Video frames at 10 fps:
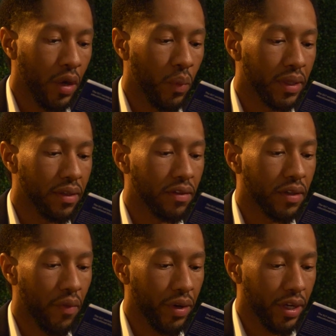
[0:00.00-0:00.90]
within
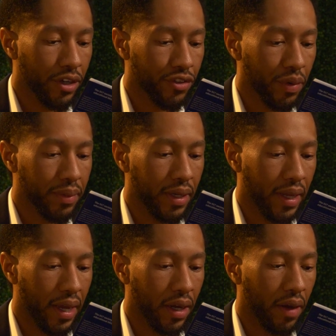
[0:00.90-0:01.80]
7 years from the
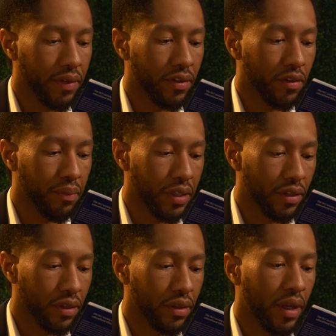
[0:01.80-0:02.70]
date of the
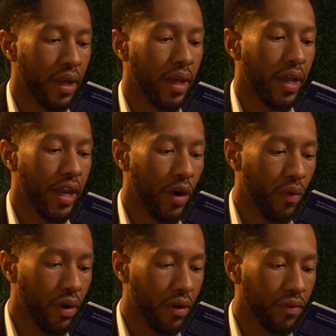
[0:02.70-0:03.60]
submission
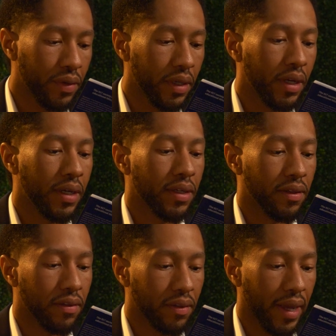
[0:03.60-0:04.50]
hereof to
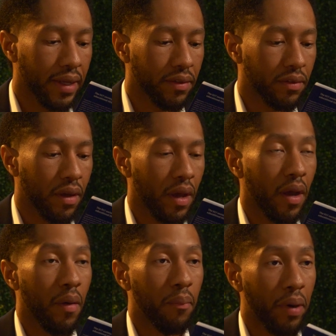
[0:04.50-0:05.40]
the states
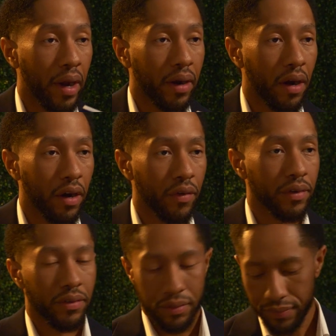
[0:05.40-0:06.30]
by
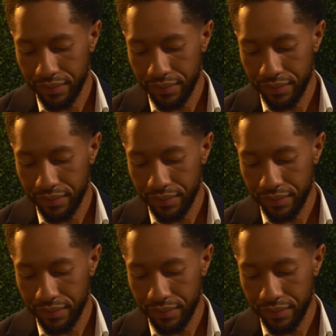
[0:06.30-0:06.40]
Congress.